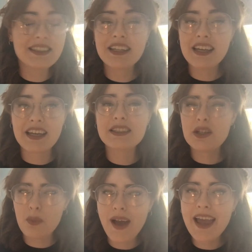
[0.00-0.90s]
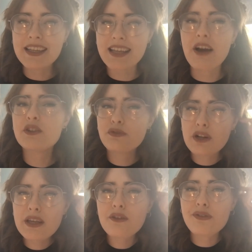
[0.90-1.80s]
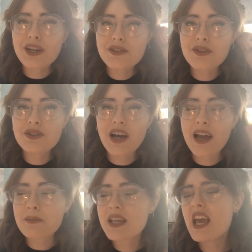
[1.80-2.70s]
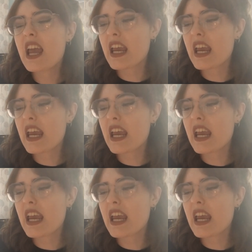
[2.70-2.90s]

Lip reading: It's gonna wear you down. It's funny the first few times,